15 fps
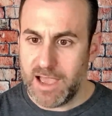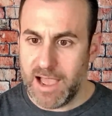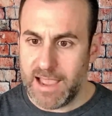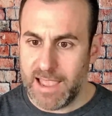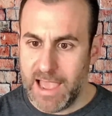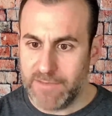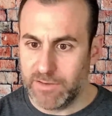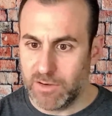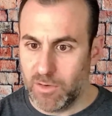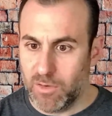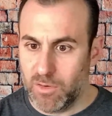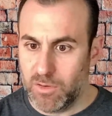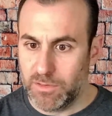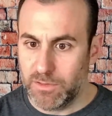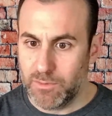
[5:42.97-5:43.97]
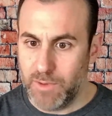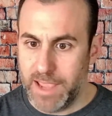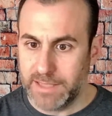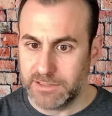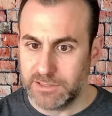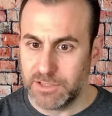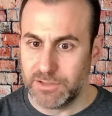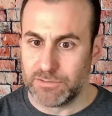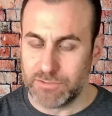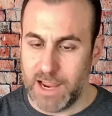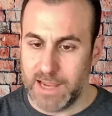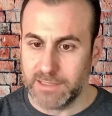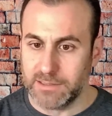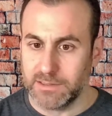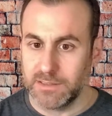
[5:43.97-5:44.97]
I have it all the way to the
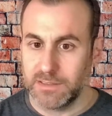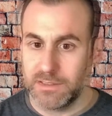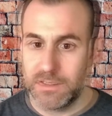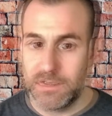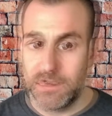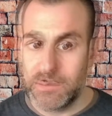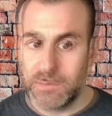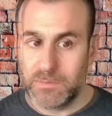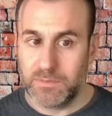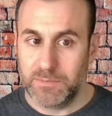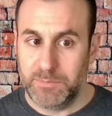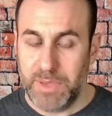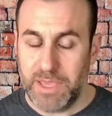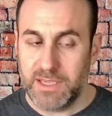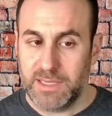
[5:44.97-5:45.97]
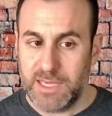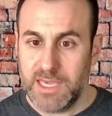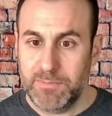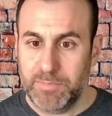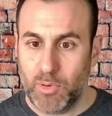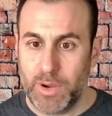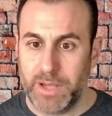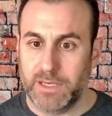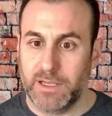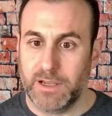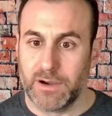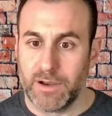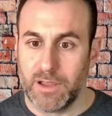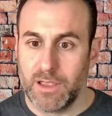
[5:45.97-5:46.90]
right. Big key point here.